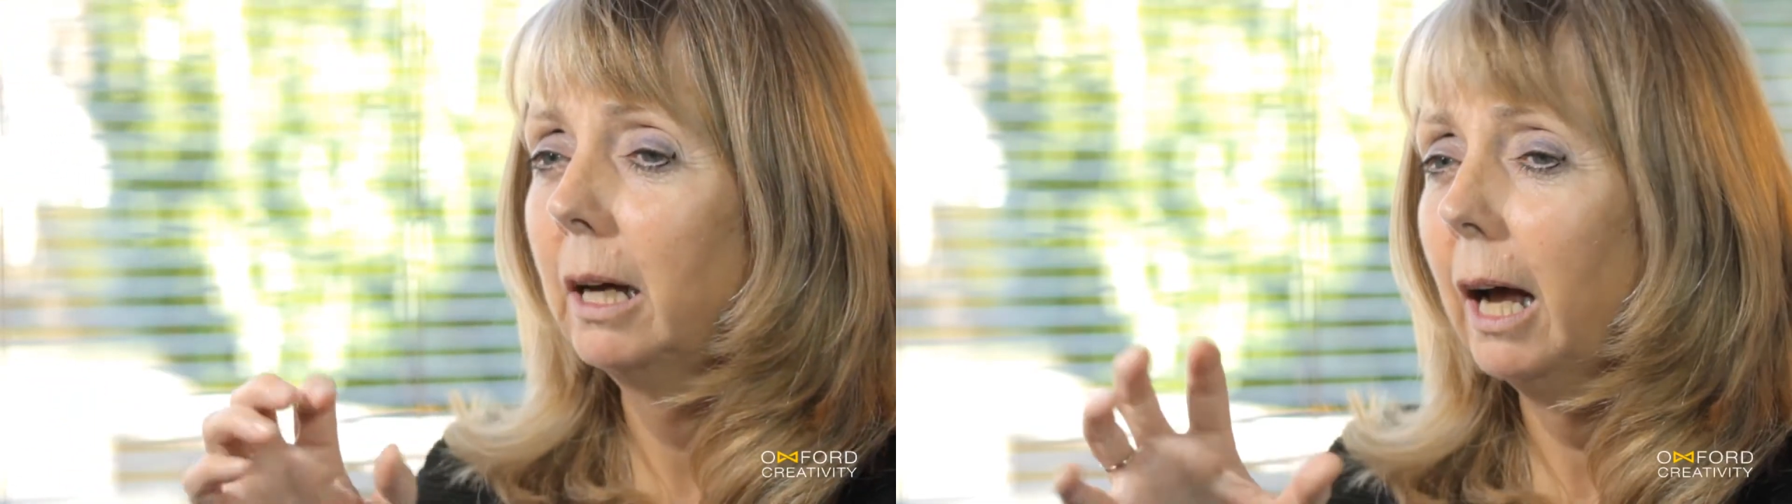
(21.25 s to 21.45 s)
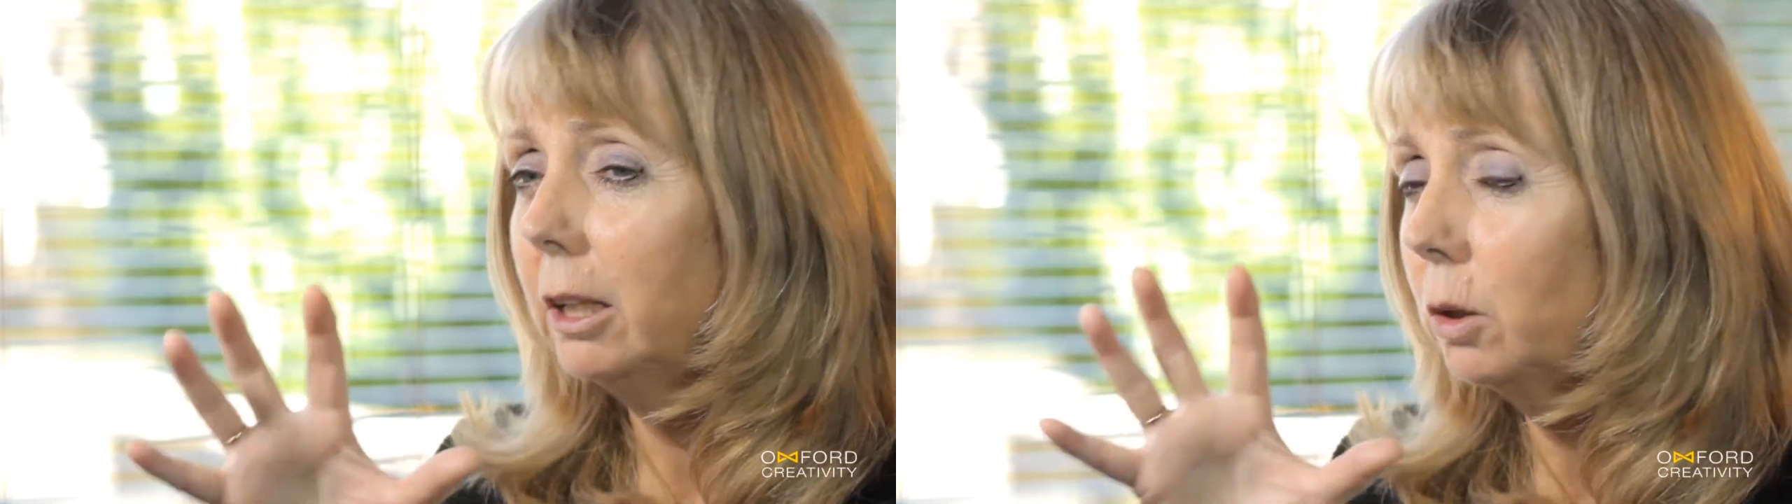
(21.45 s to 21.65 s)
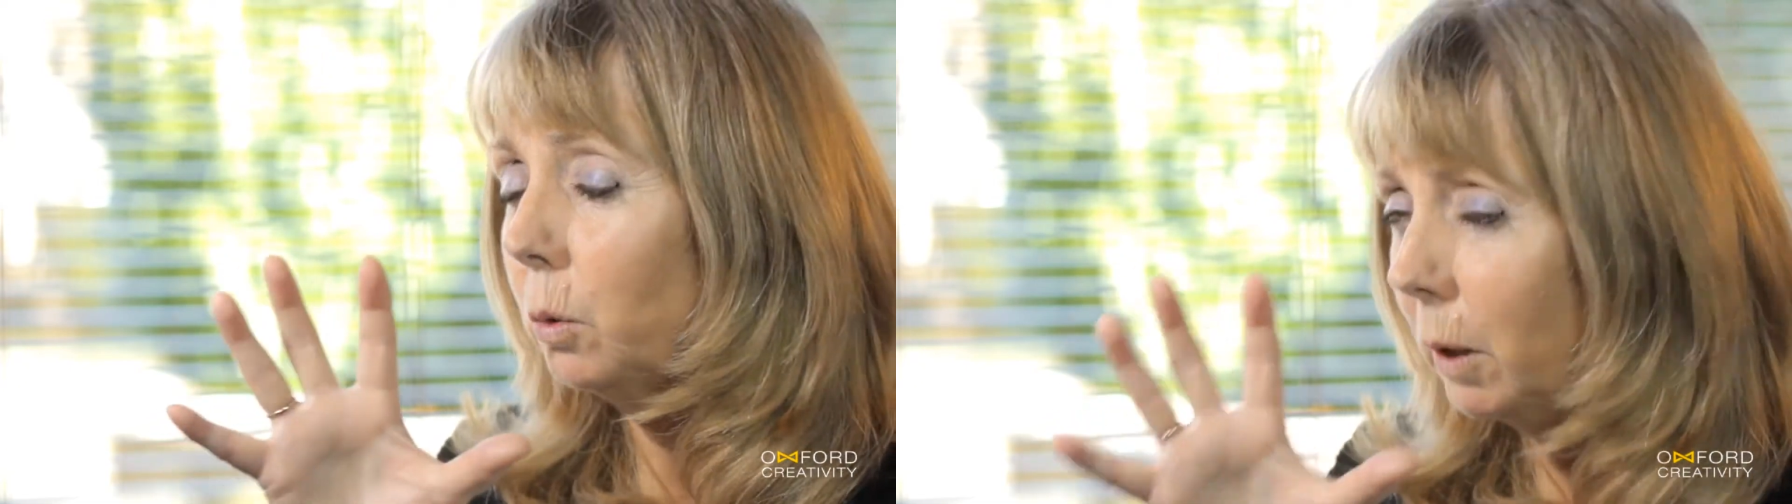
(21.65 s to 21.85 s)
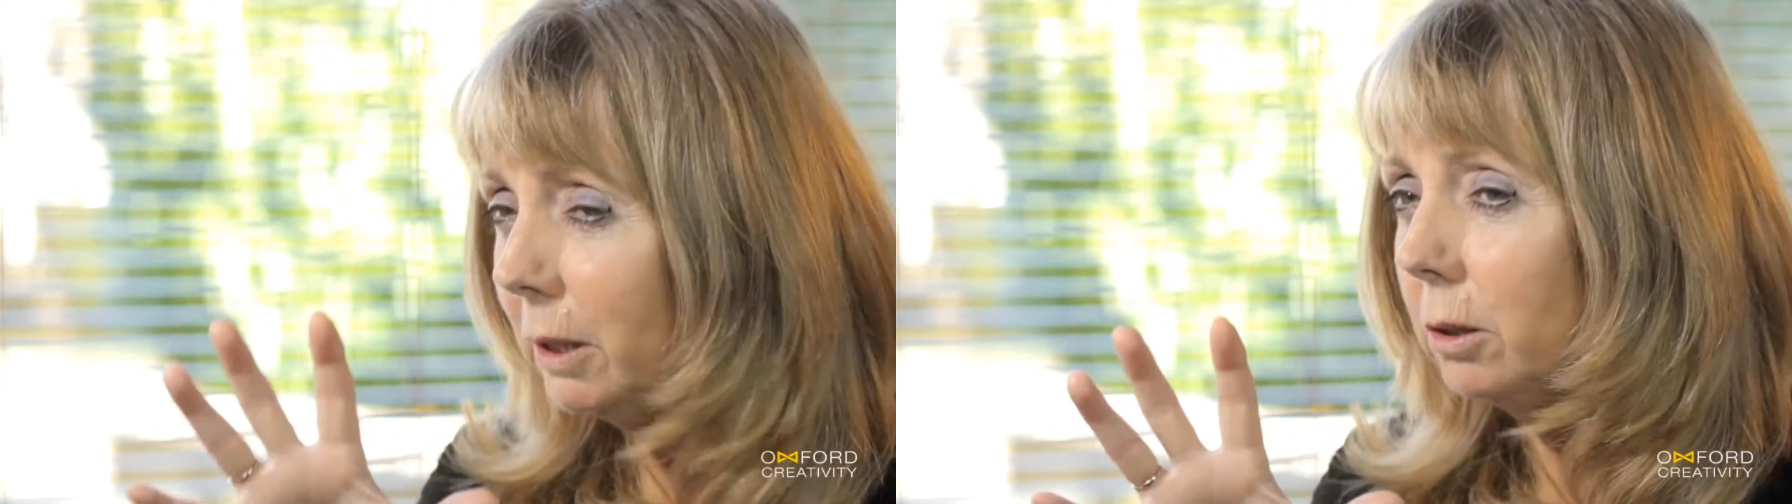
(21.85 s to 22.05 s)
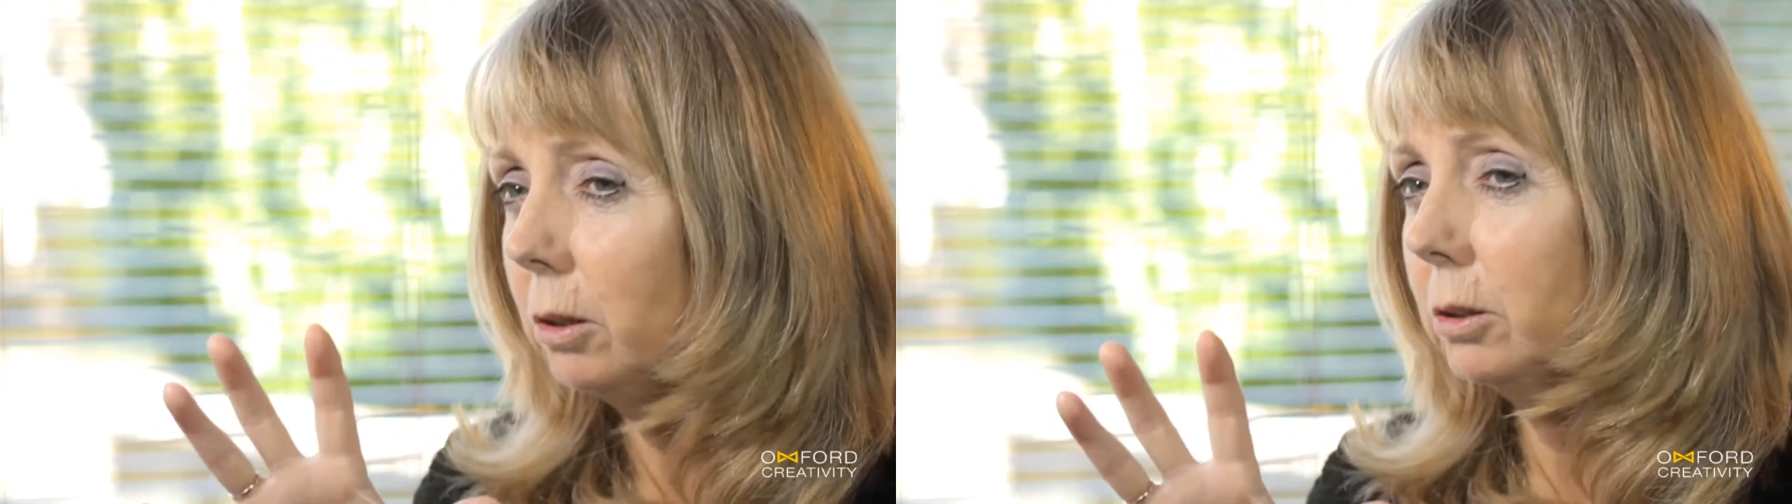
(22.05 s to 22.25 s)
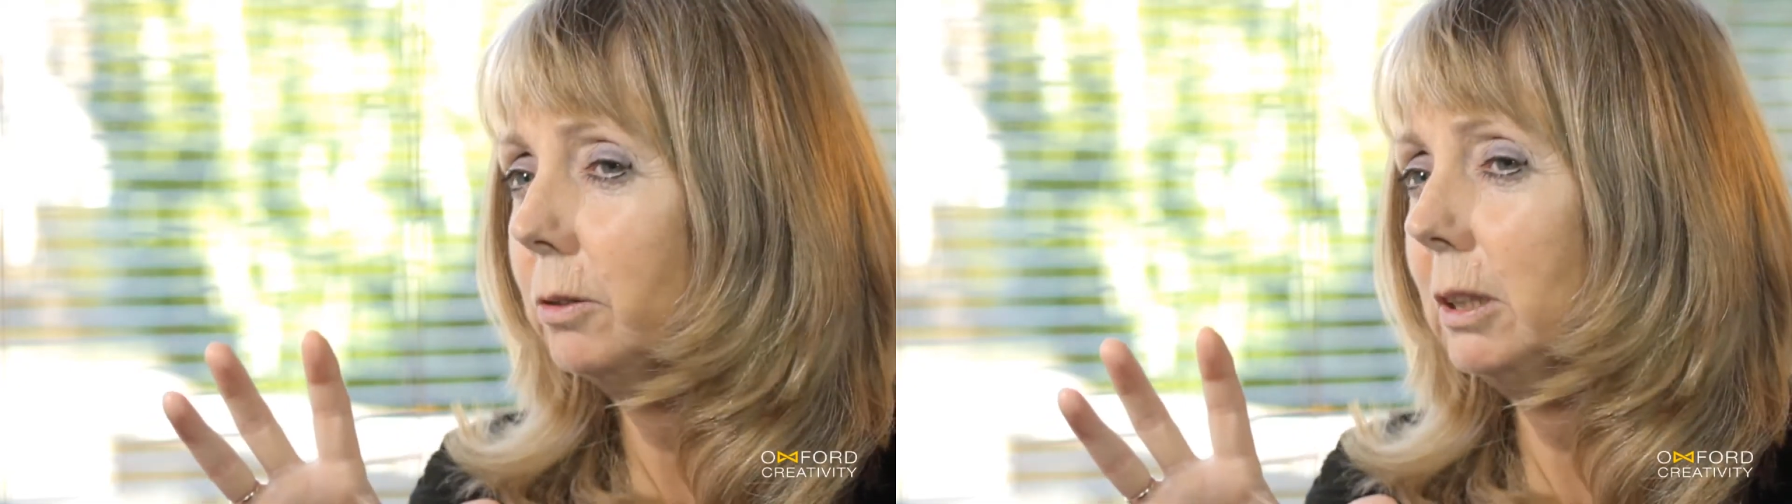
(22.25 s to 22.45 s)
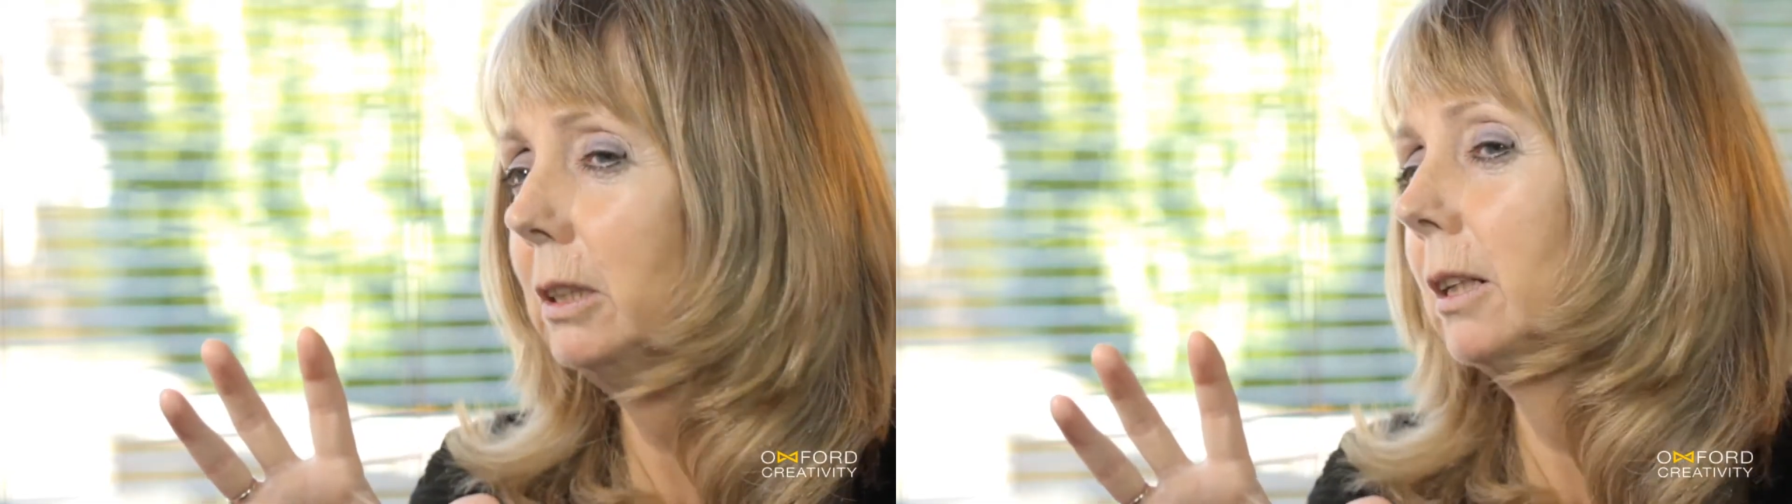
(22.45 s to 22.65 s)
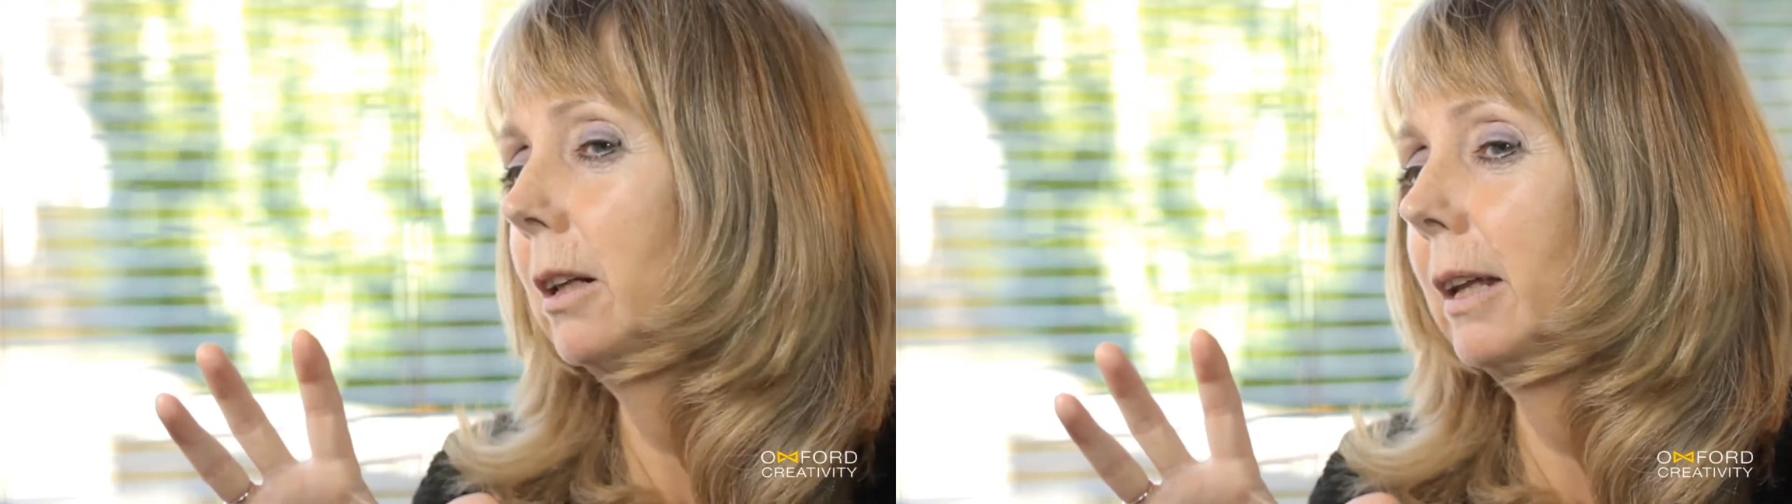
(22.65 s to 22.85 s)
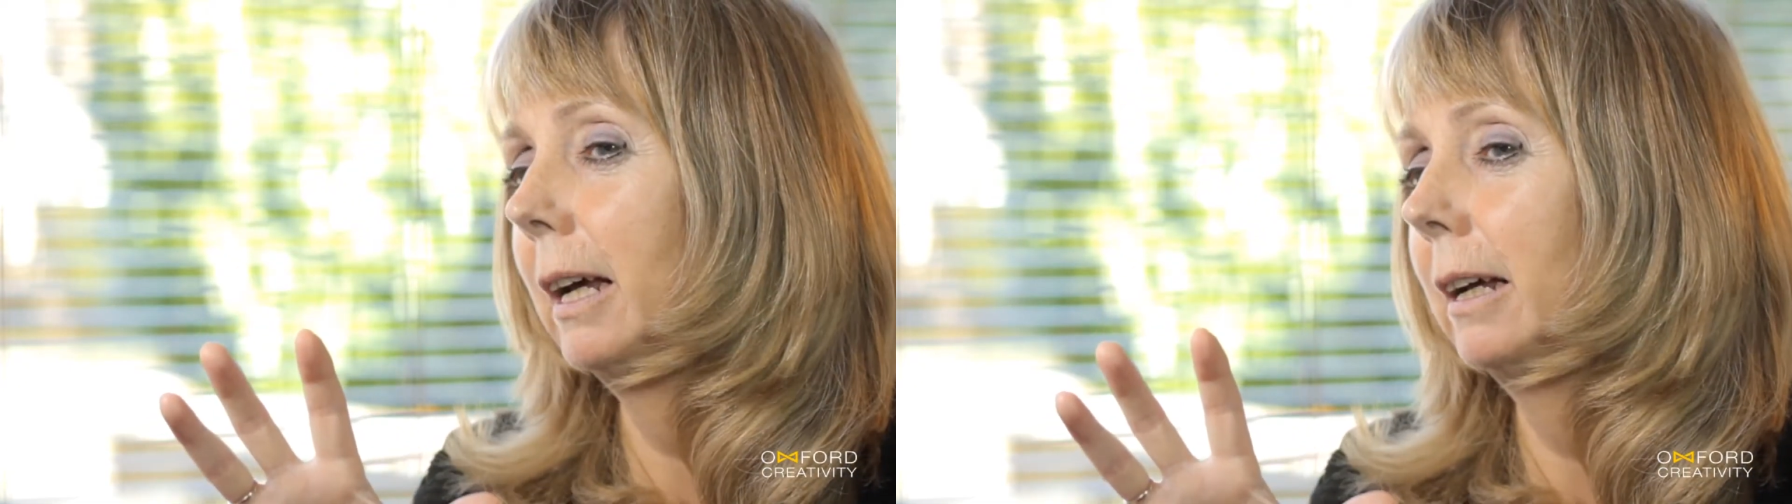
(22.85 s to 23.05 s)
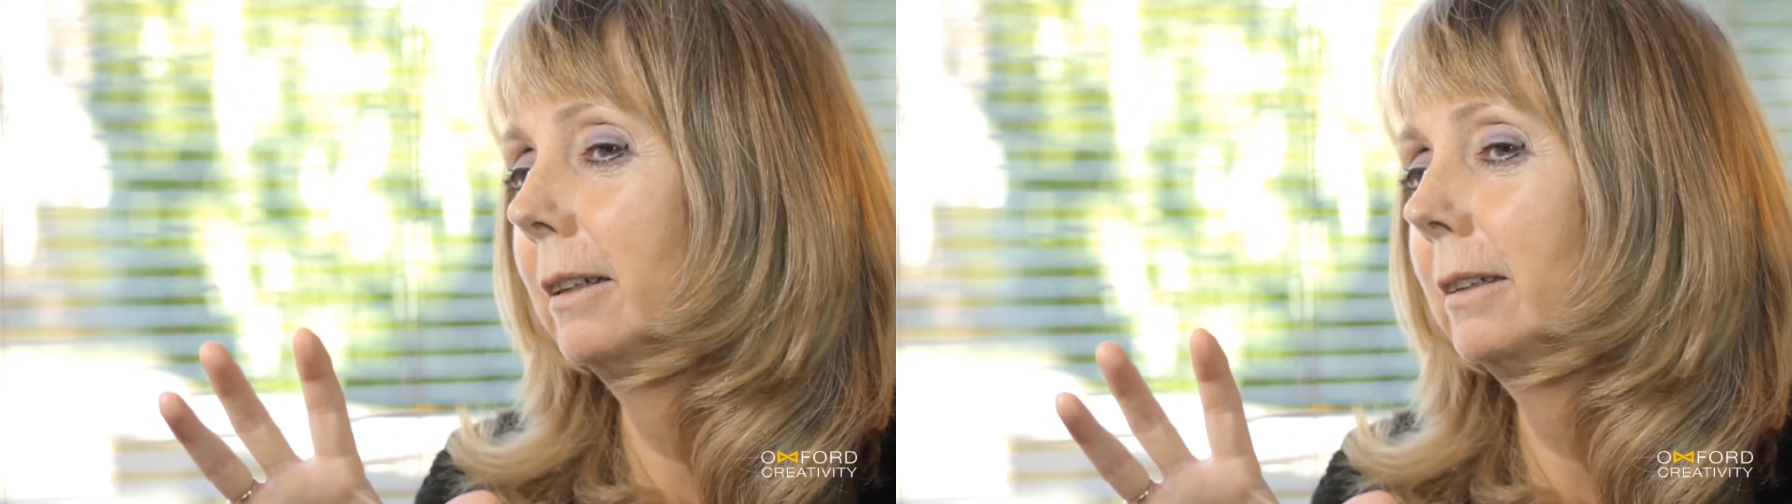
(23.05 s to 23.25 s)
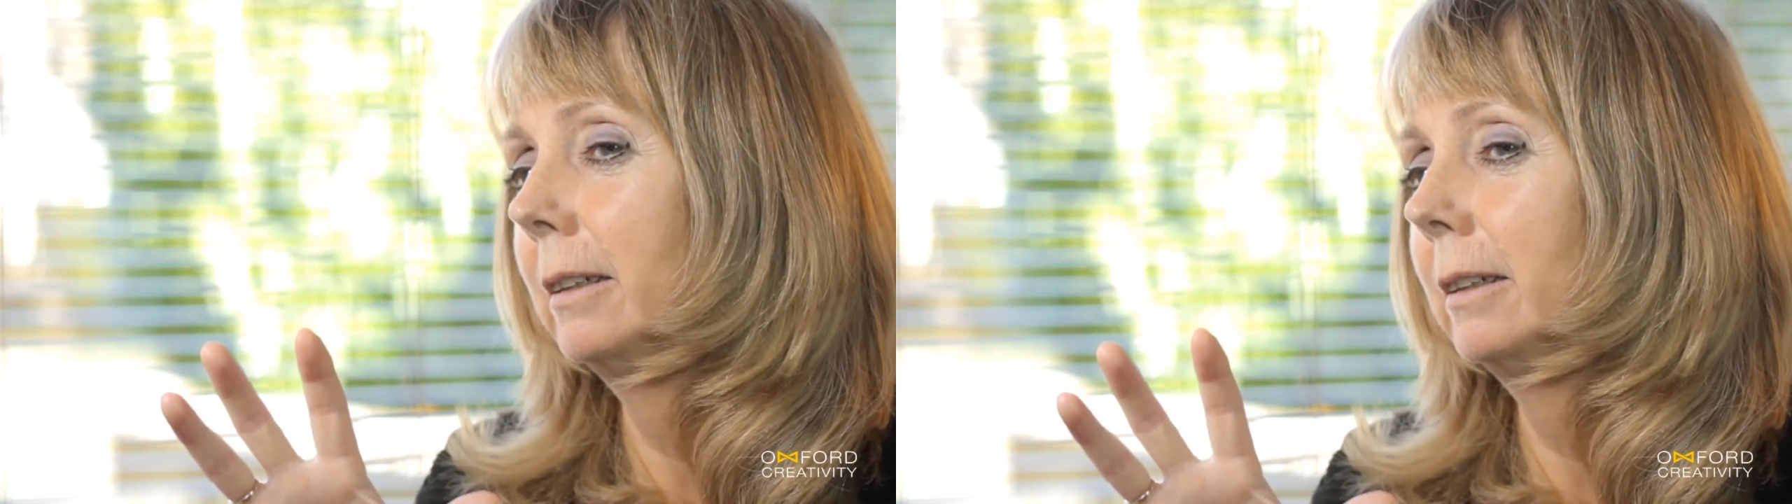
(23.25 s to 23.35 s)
and quite a lot of detail there.